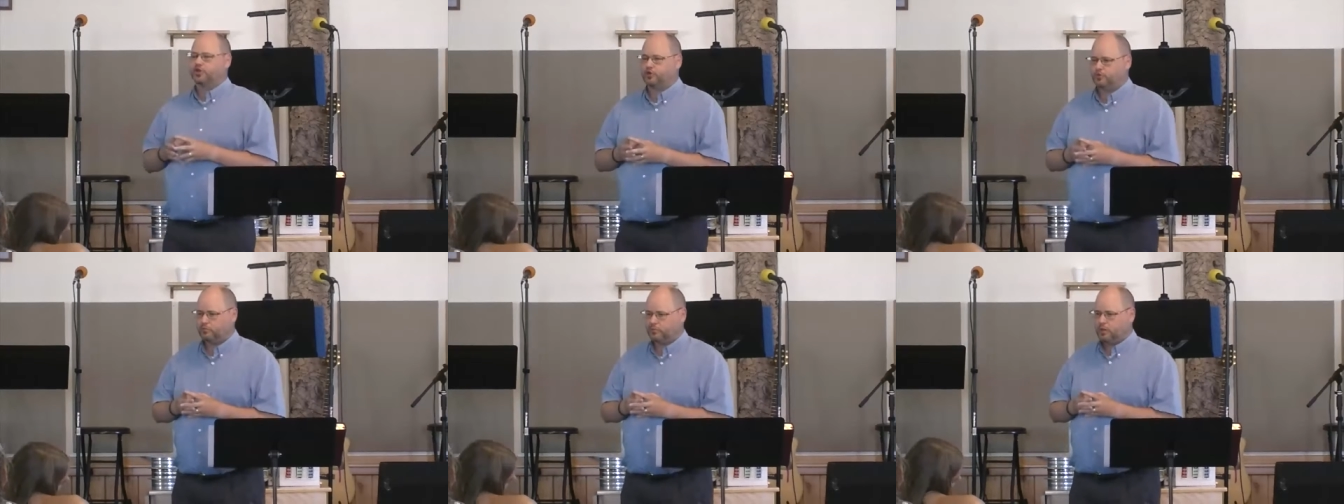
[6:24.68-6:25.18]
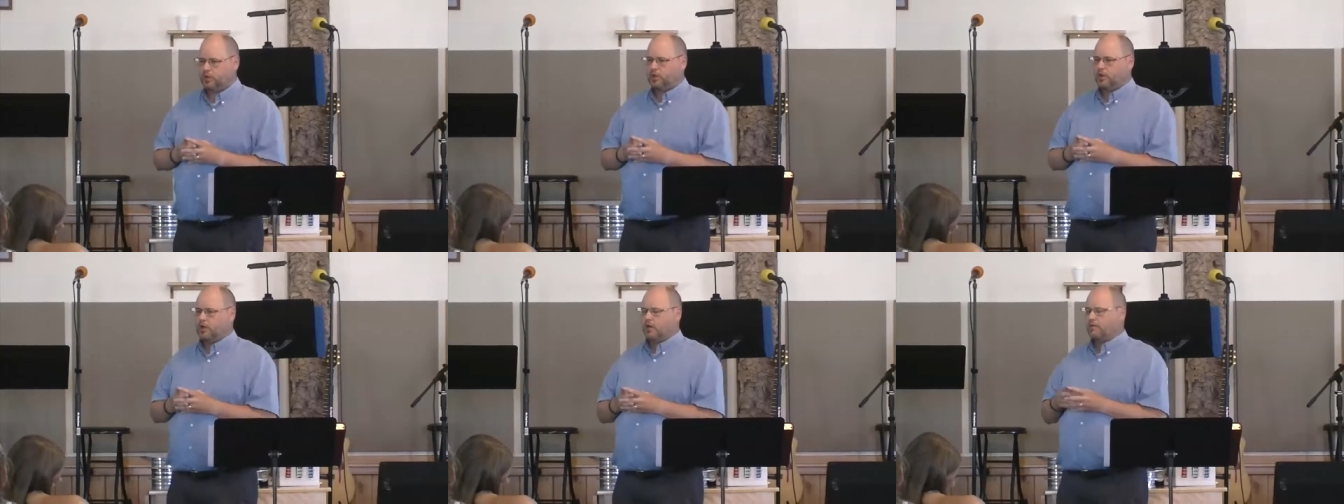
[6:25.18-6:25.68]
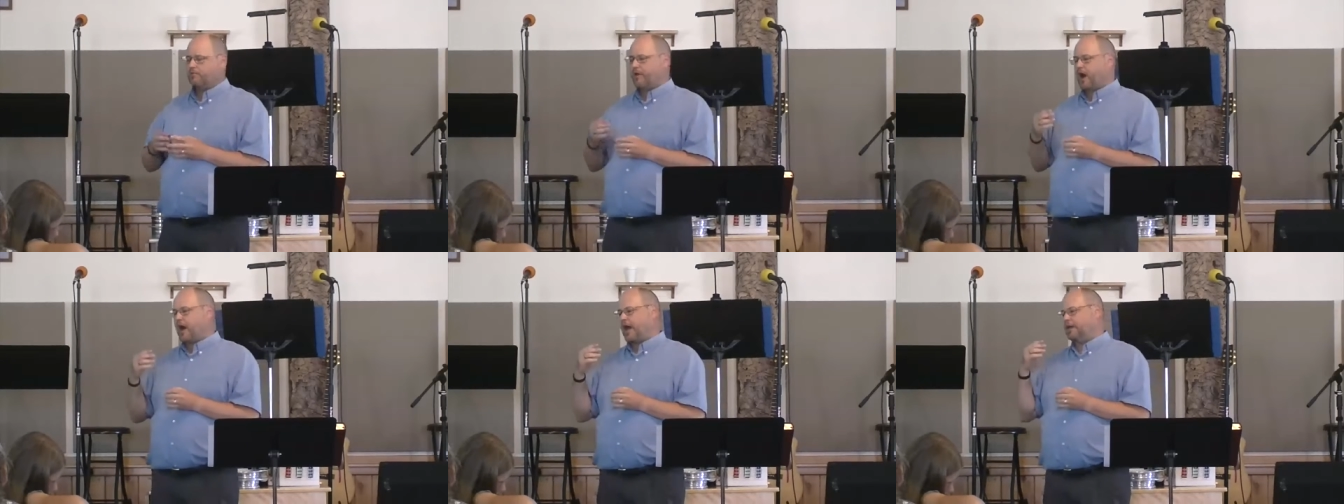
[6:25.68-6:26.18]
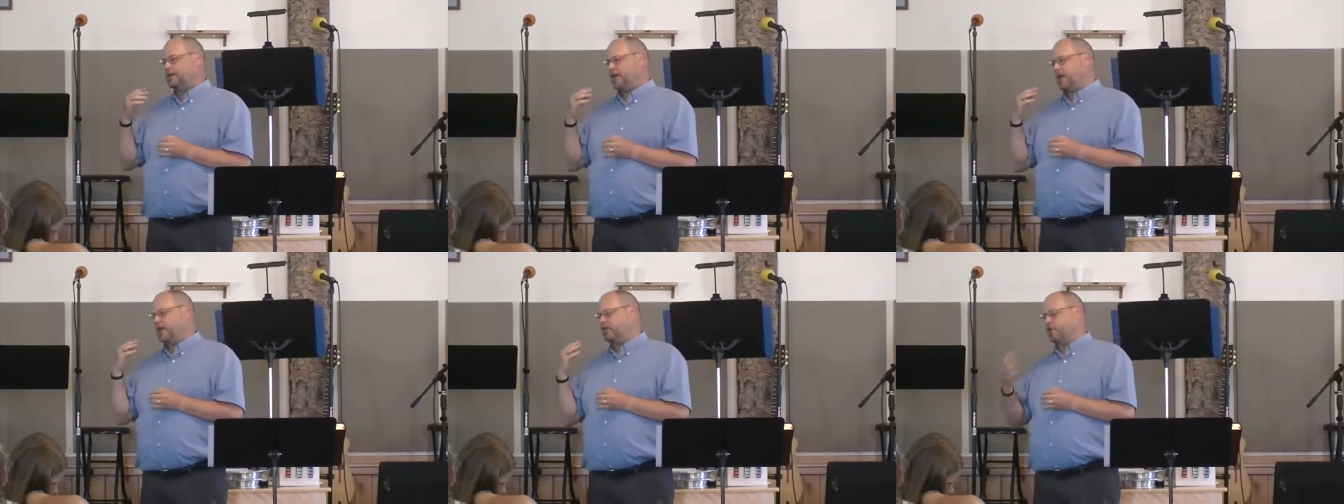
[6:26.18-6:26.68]
you,
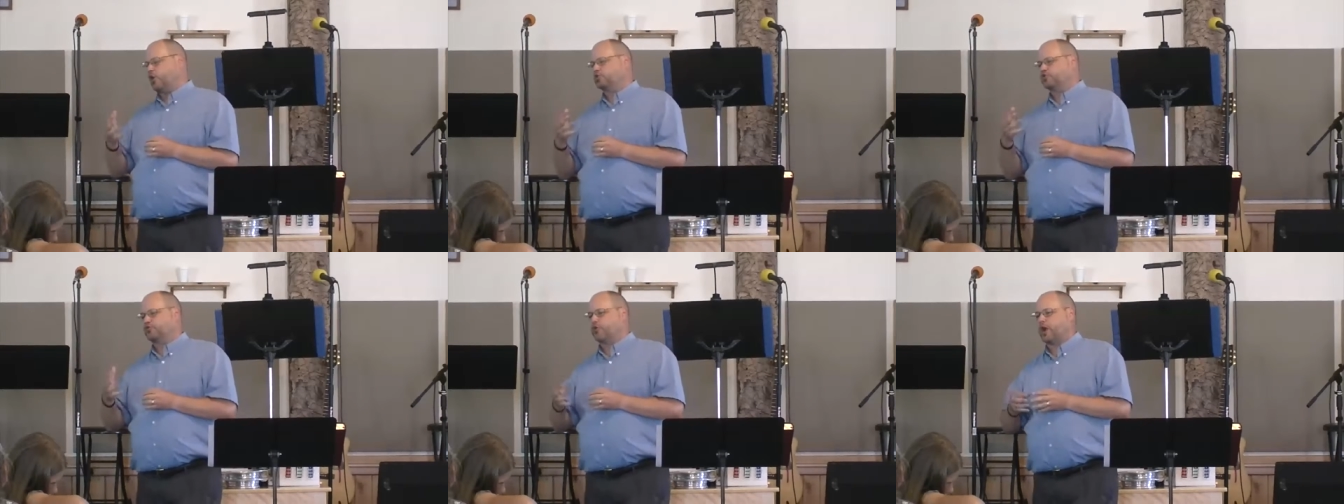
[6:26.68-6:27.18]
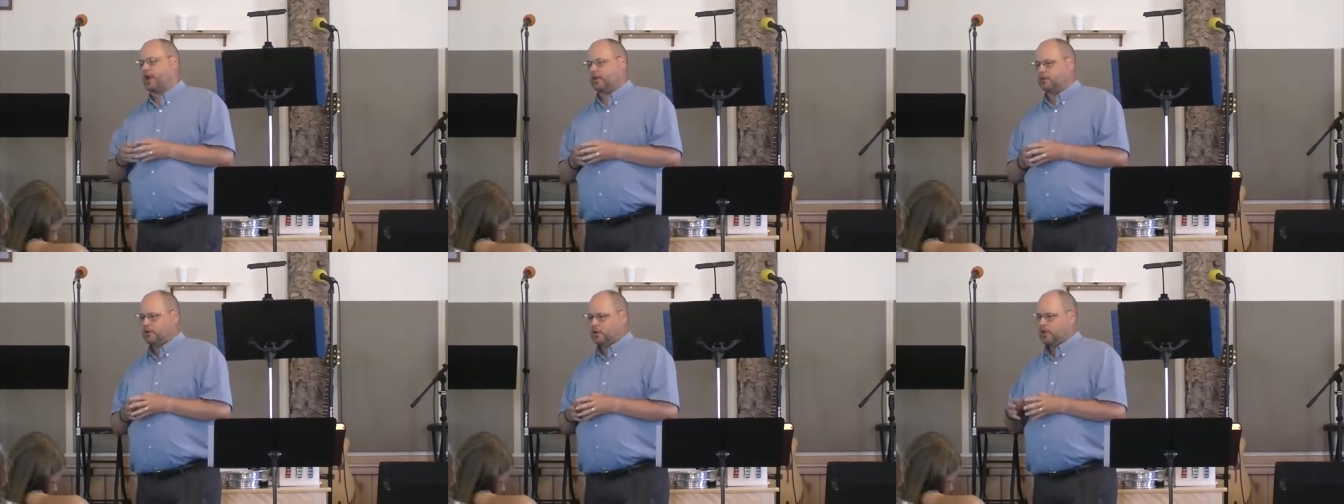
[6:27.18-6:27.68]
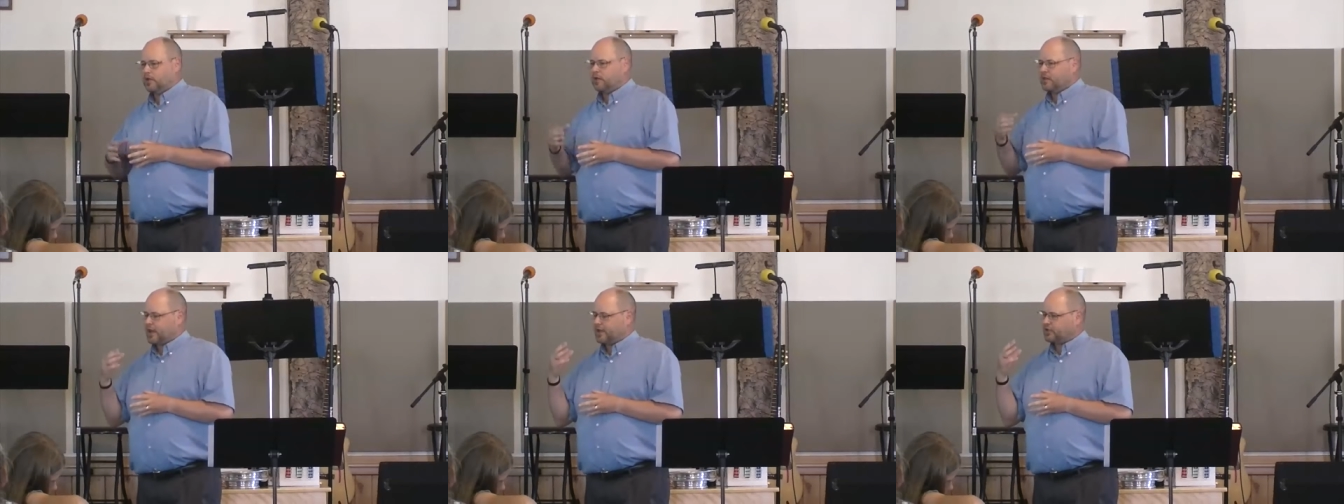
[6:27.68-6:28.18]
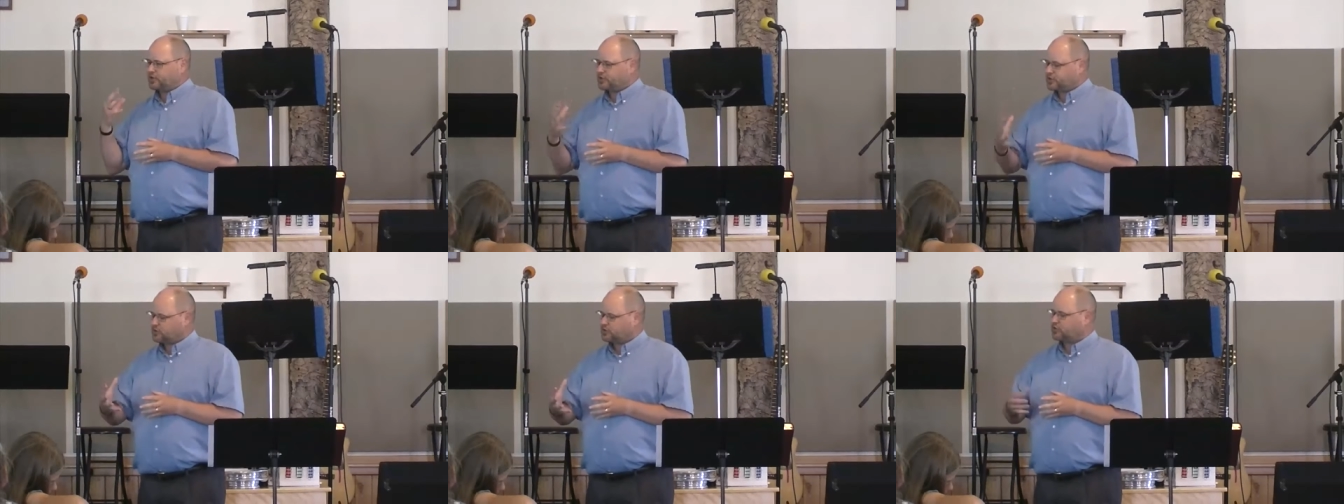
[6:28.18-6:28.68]
find a close friend that
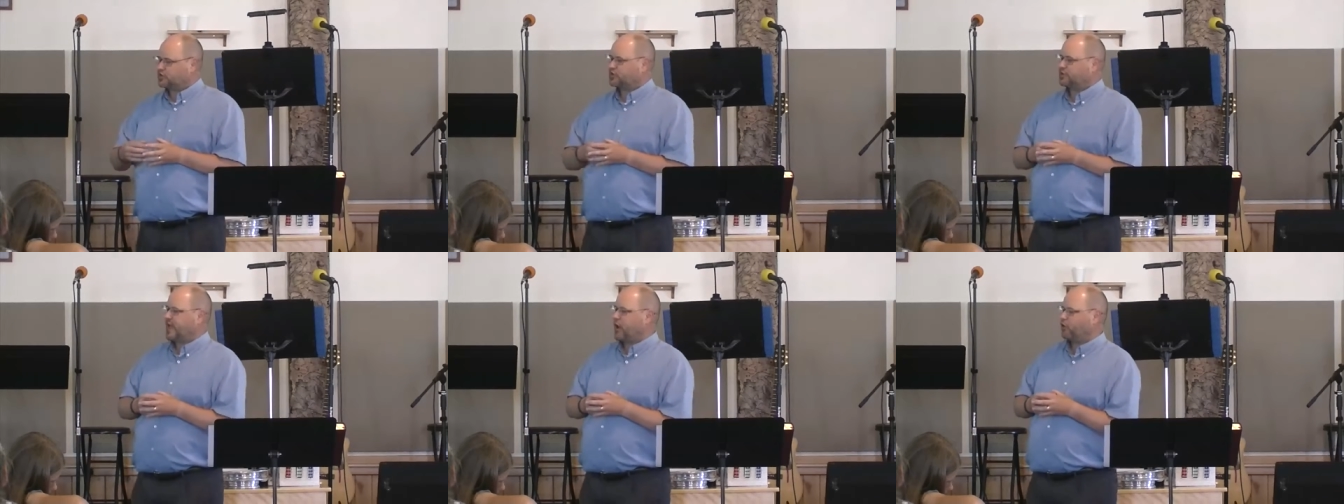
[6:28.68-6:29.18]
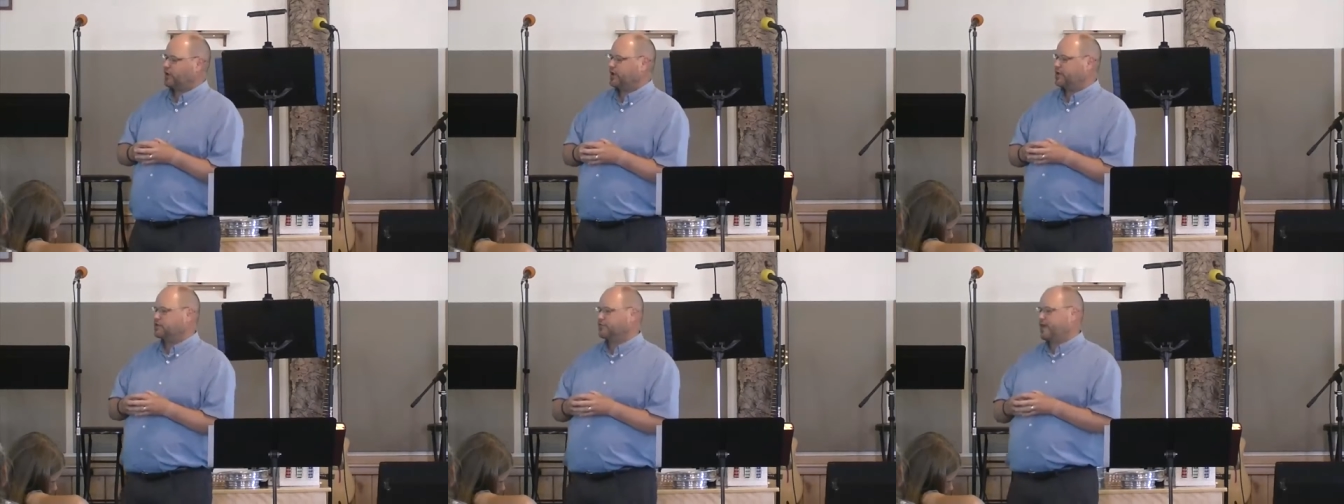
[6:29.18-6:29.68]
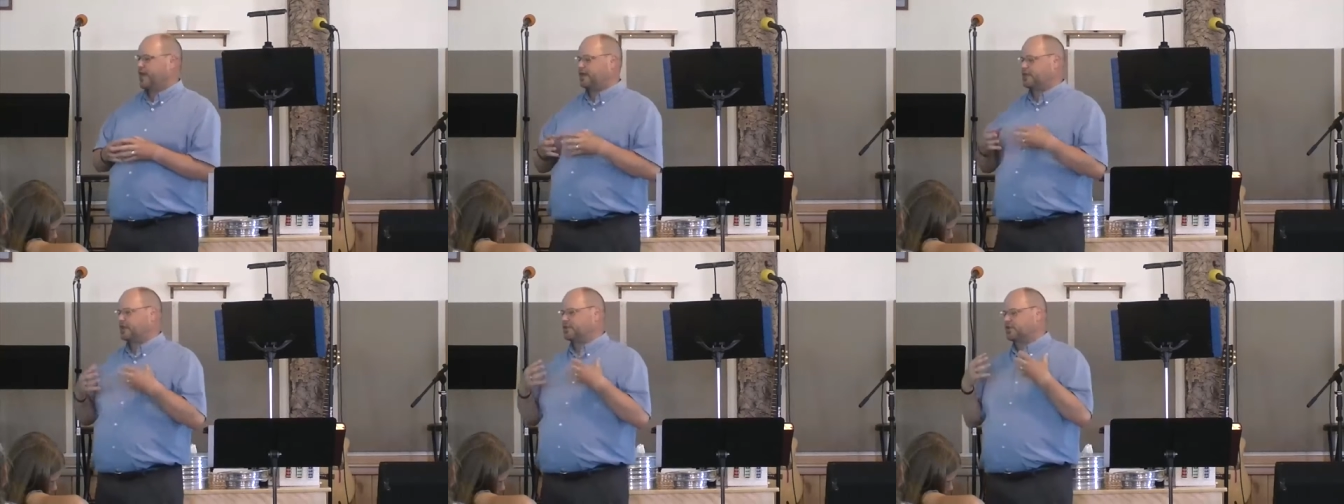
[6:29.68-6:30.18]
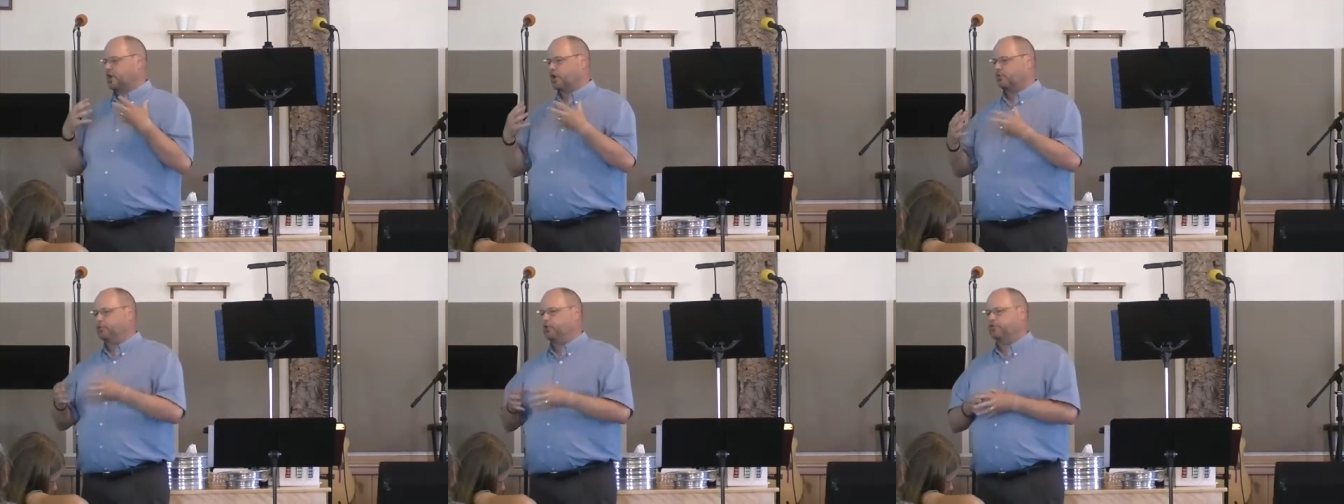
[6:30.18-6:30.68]
is stout in his faith, that is
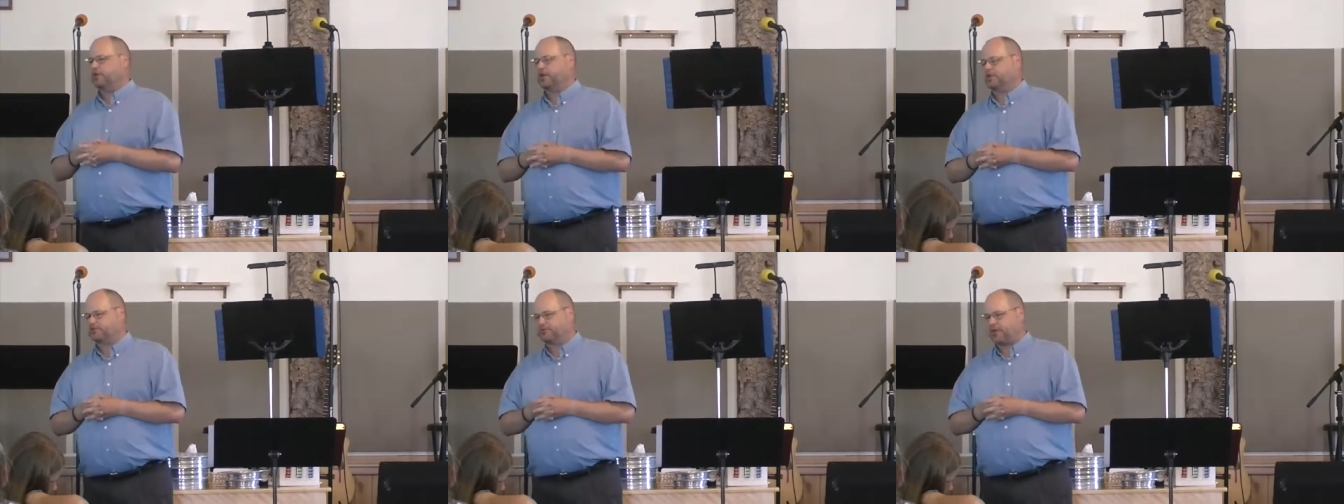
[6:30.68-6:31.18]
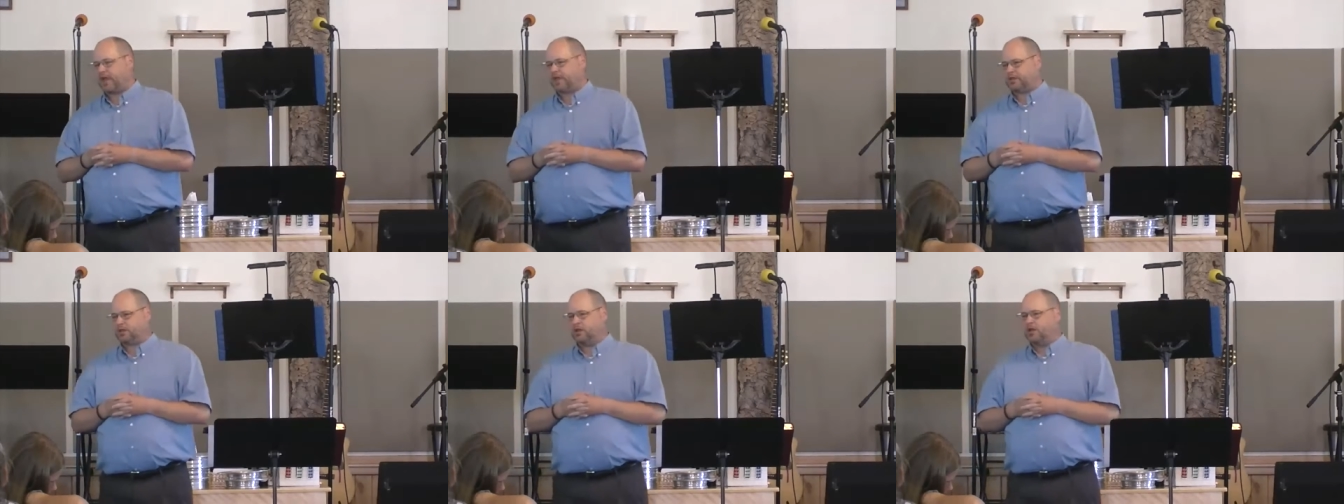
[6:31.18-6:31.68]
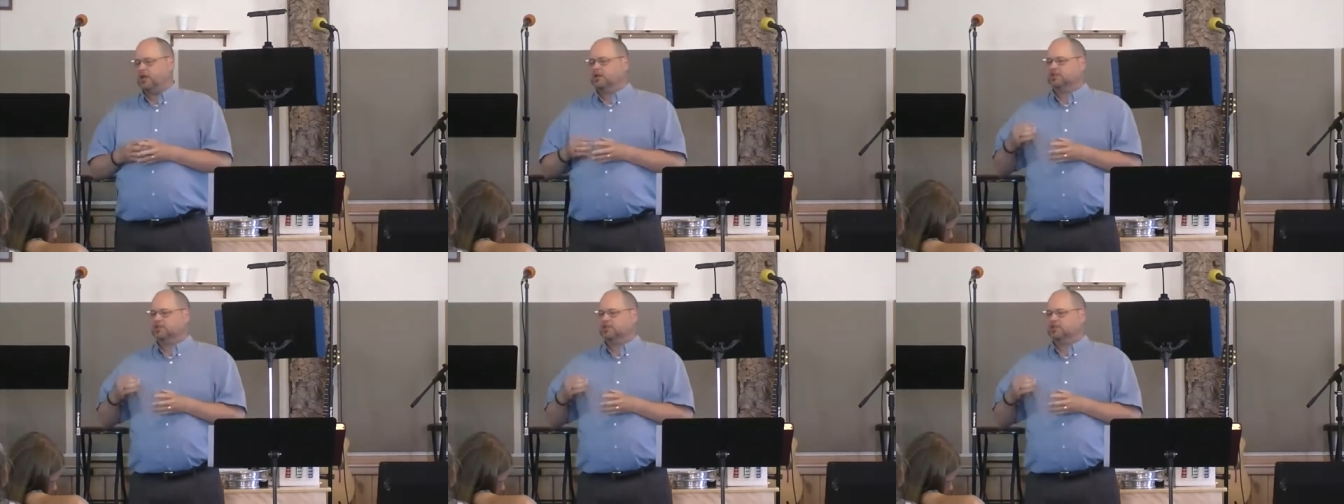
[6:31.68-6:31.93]
unmoved in his faith,